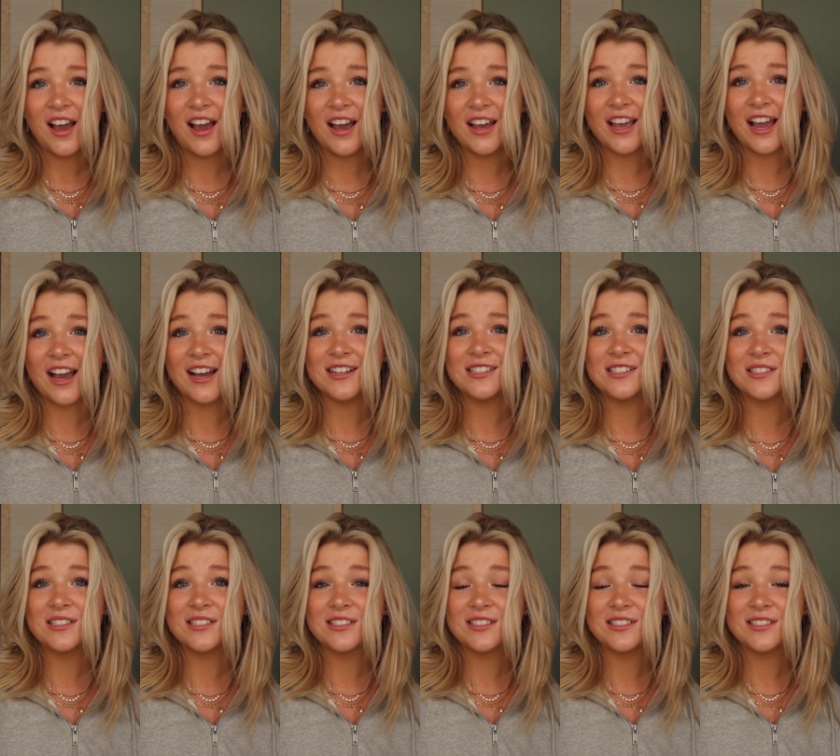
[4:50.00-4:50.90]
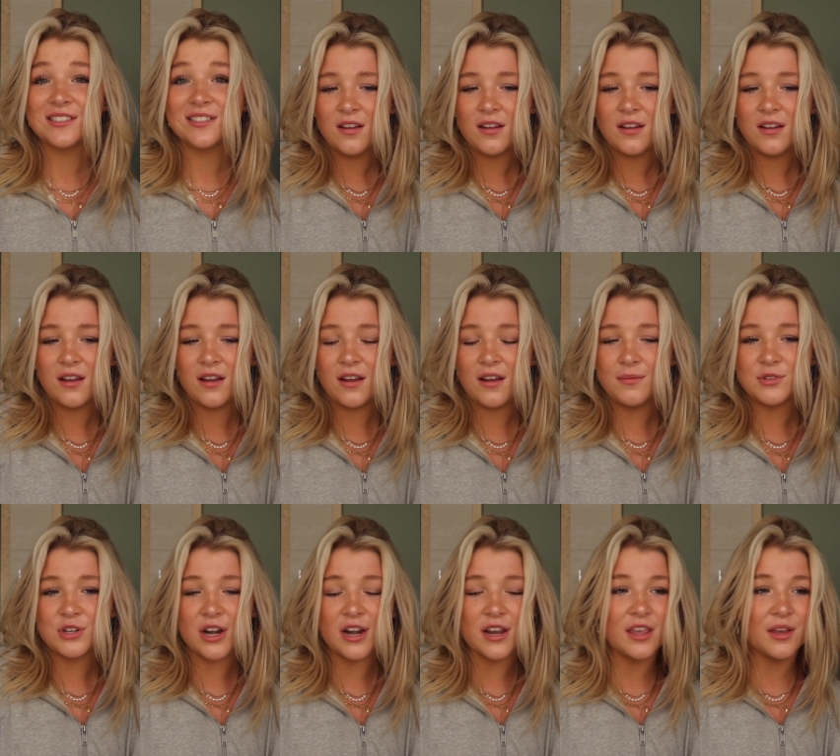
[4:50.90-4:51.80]
I guess I'm
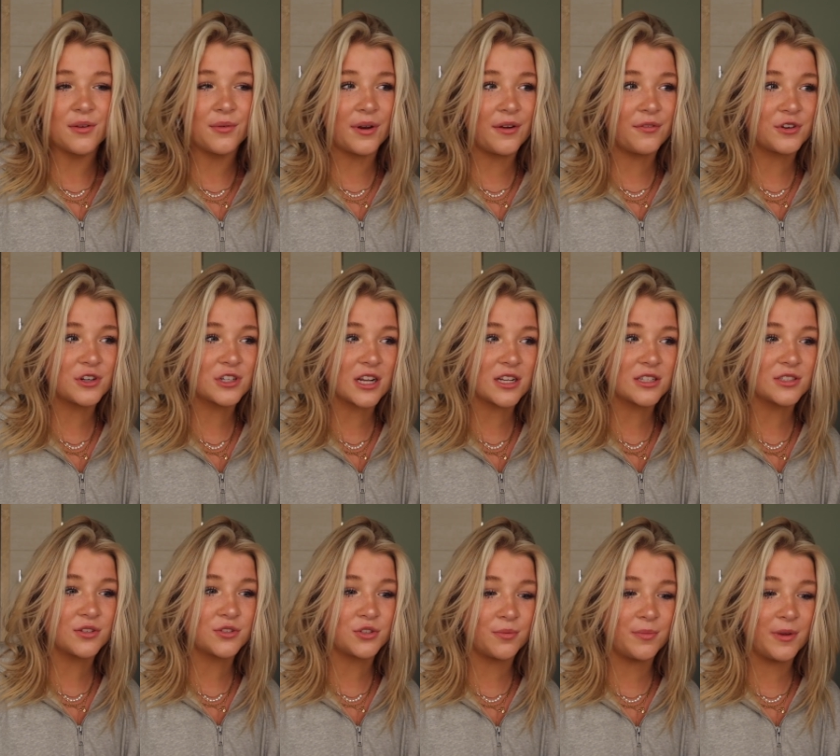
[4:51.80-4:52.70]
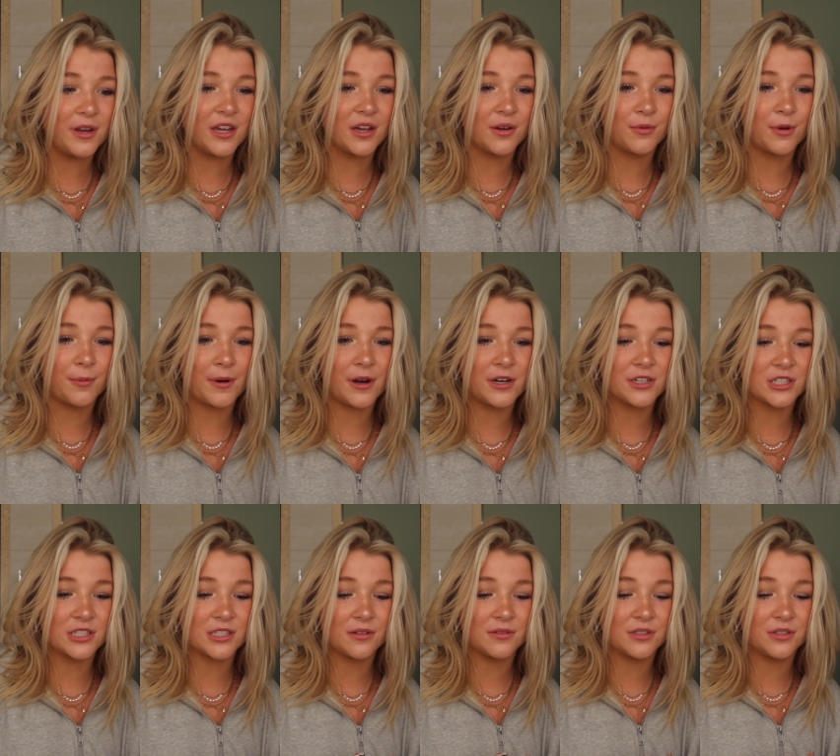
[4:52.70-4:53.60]
trying to think when I first got social media, what
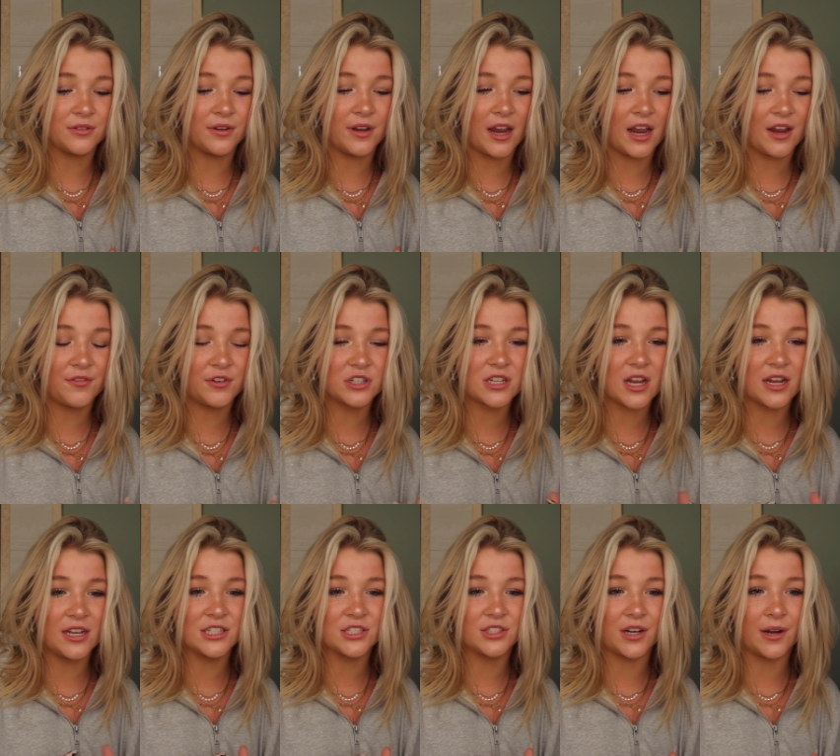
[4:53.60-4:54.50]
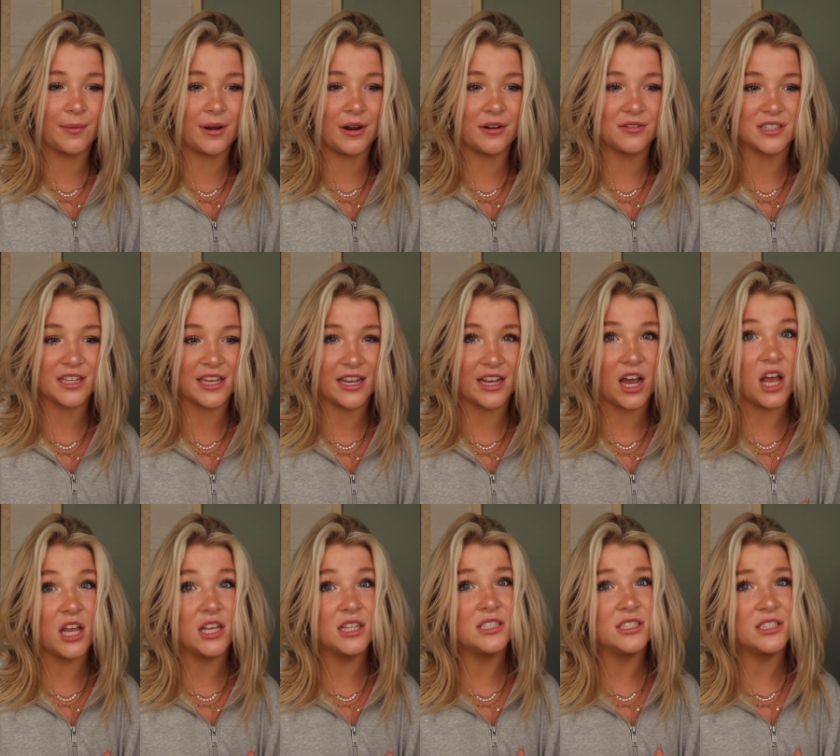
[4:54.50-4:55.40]
projects I was doing. I first got Instagram when I was like
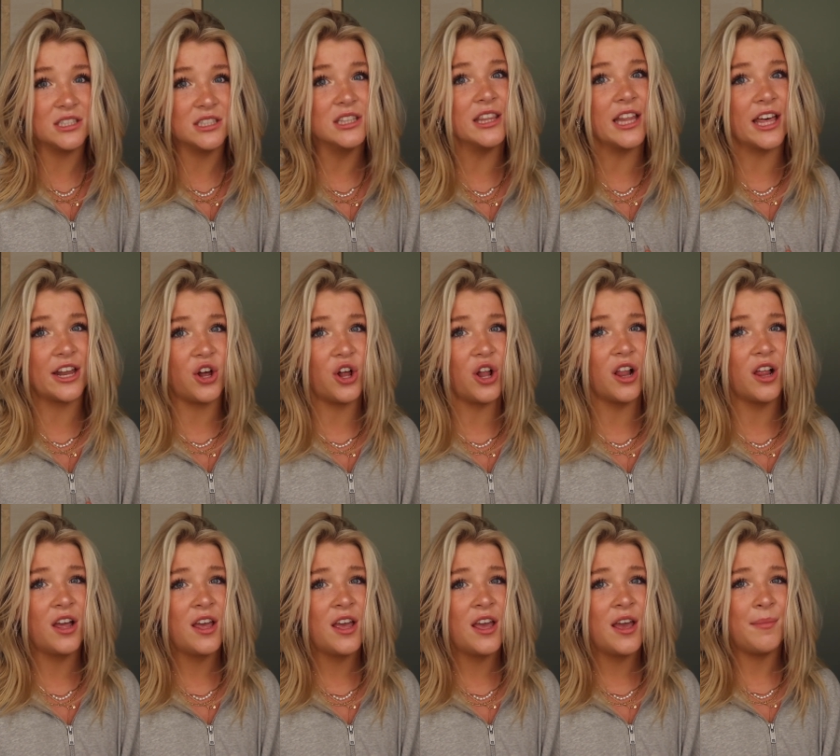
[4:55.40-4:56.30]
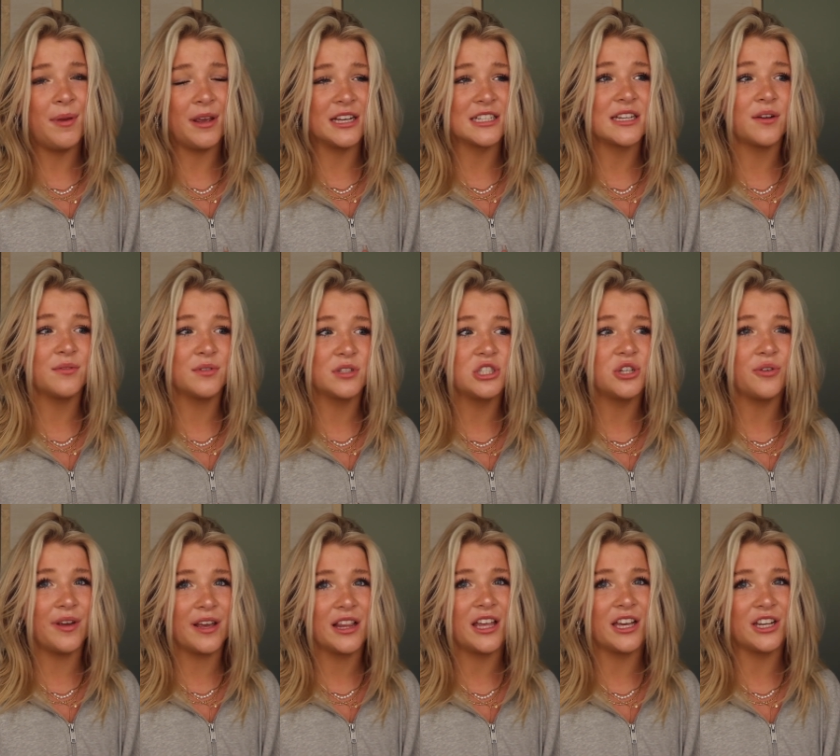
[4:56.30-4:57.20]
little because I was
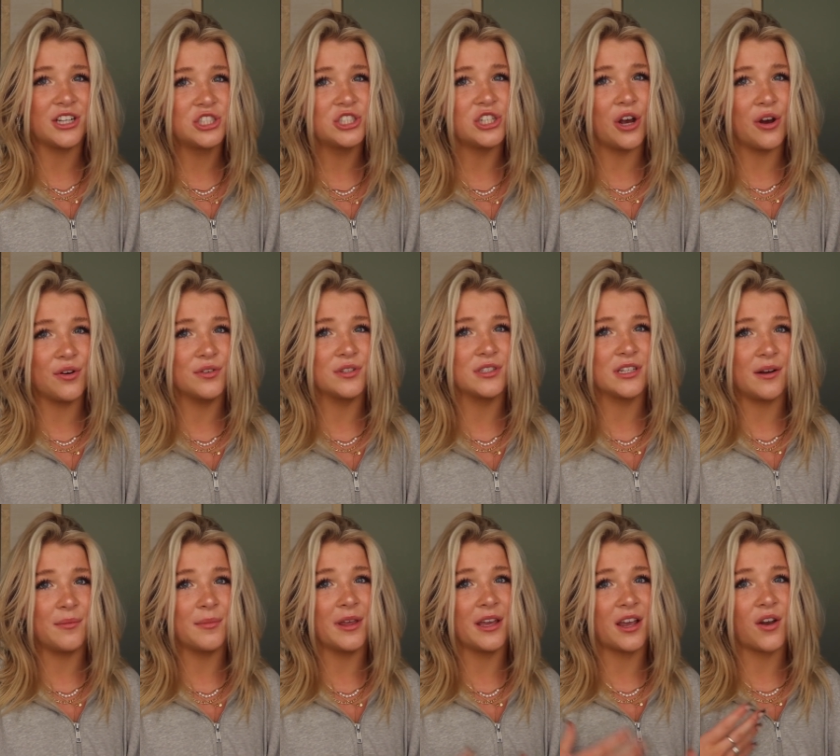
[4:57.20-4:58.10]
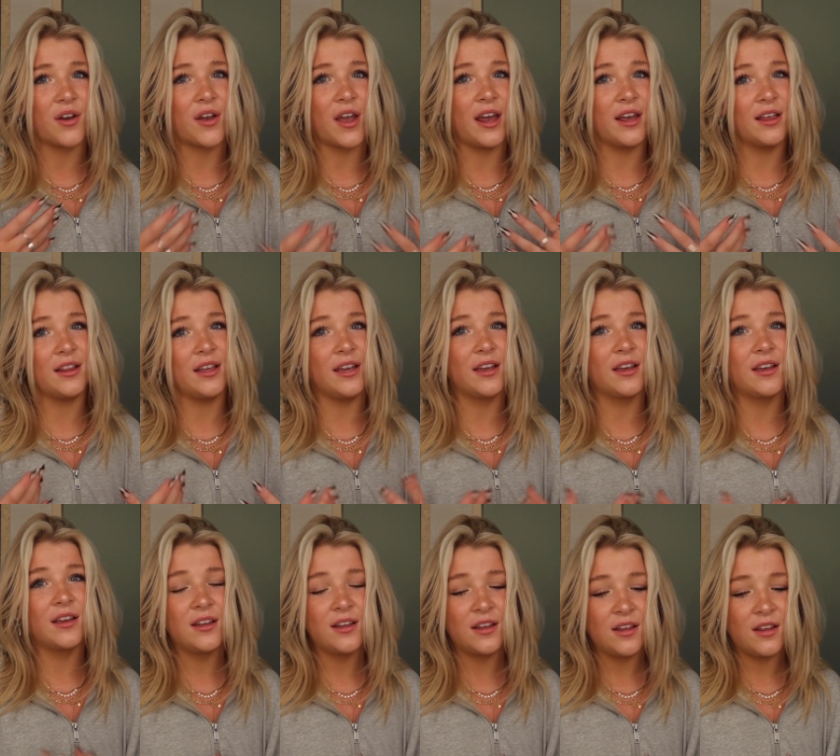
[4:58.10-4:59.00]
doing like shows and I'm like, okay,
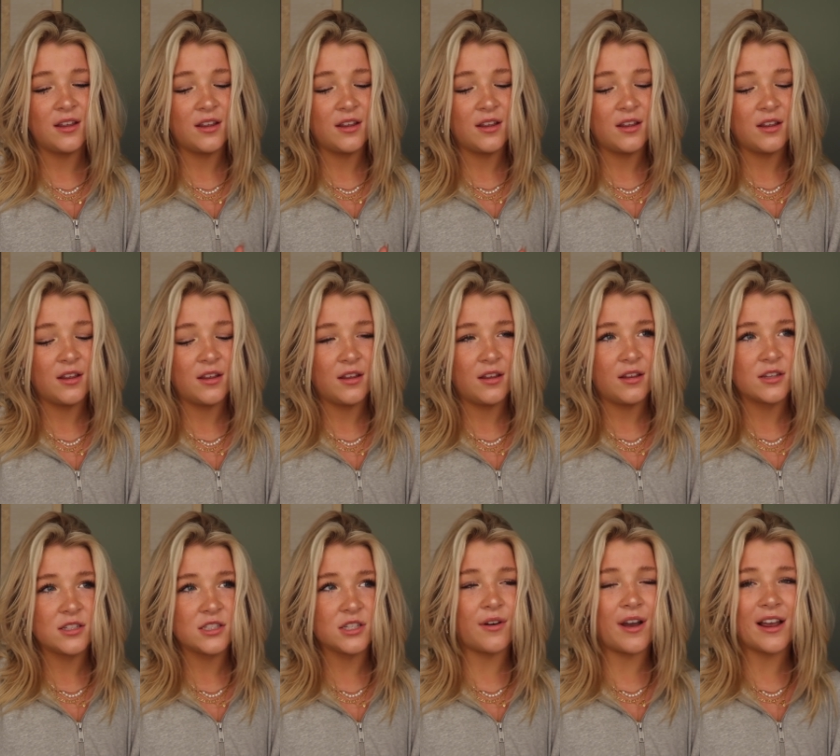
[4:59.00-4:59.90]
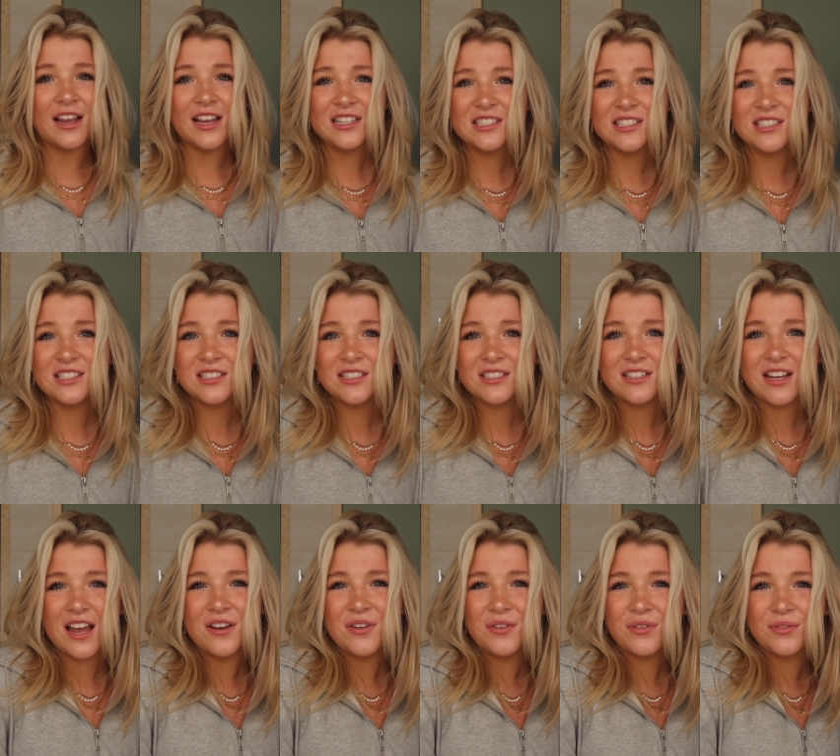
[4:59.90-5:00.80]
like, so I guess,
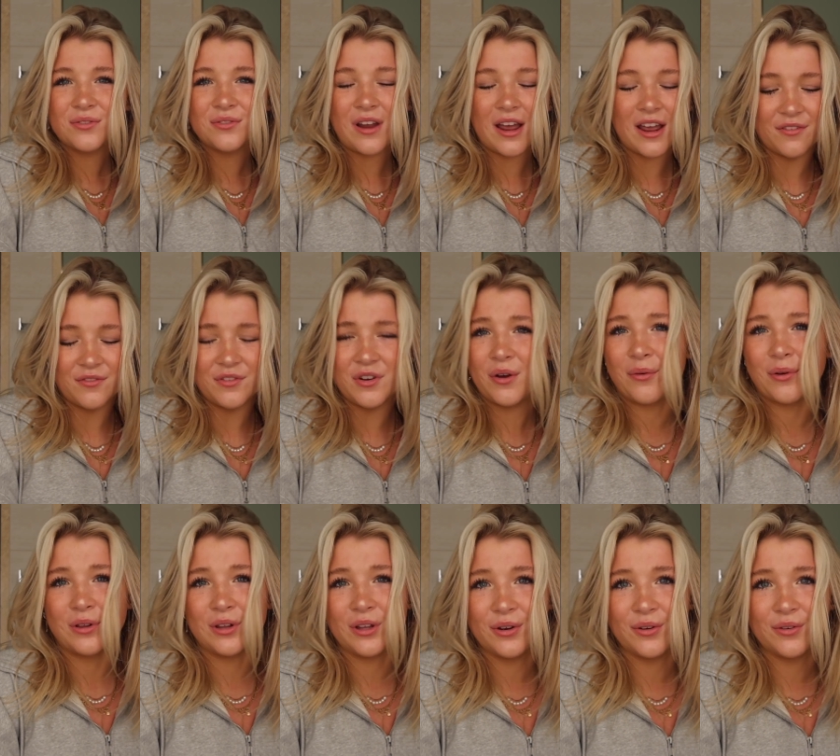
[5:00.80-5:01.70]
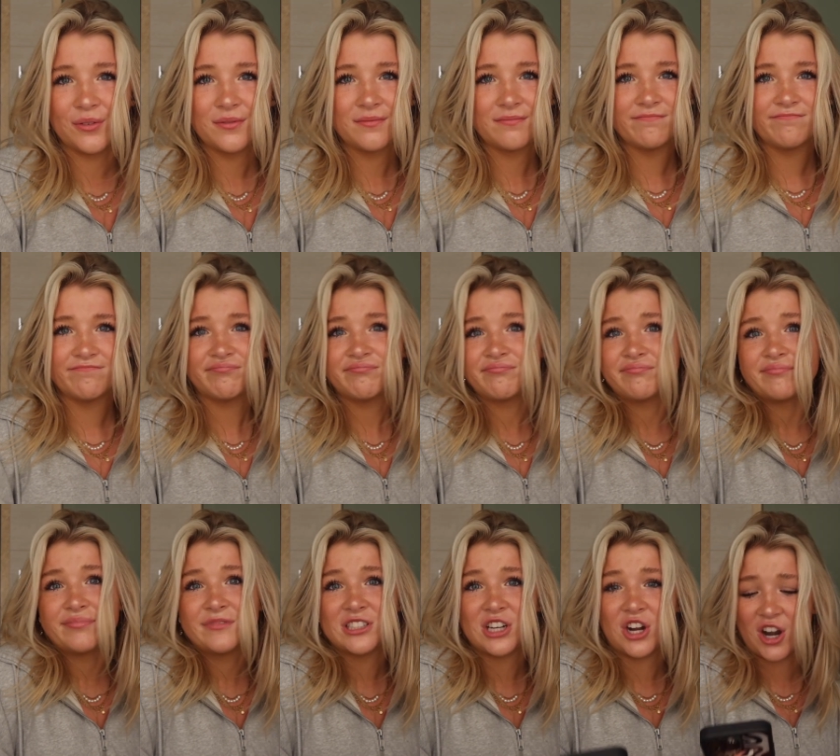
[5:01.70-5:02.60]
I don't, I have no clue.
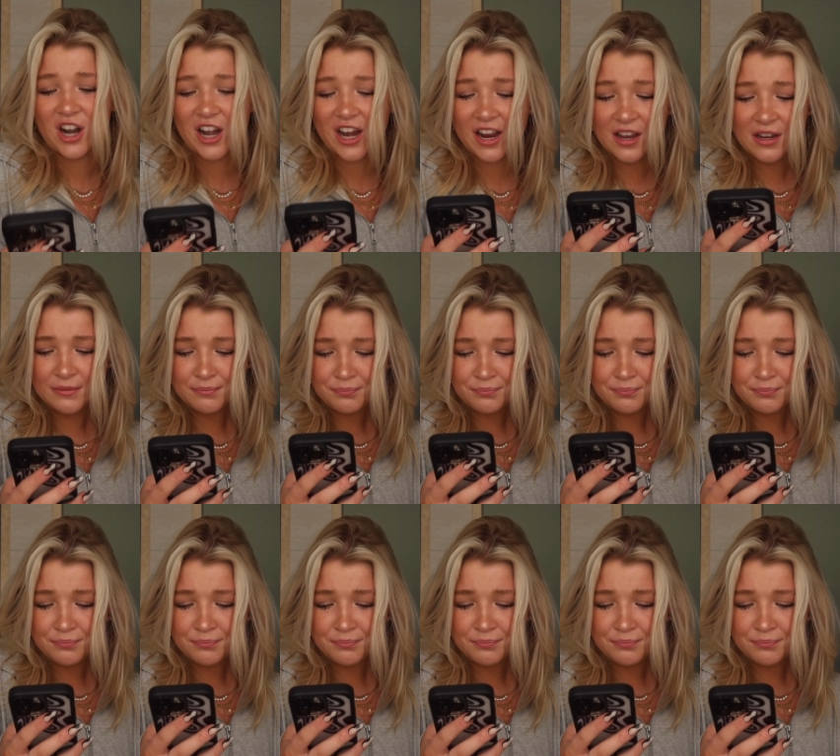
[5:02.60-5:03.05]
Sorry.